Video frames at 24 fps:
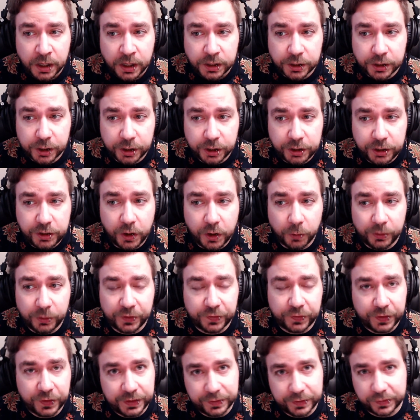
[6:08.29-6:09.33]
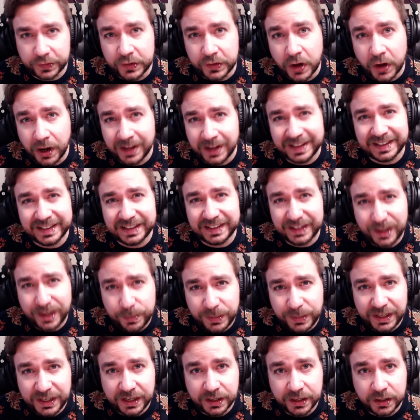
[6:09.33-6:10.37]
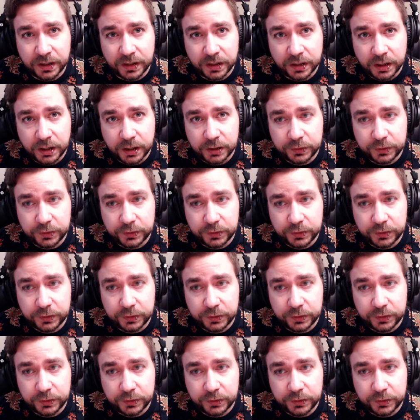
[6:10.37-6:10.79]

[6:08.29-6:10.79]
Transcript: you're going to notice that it's not limited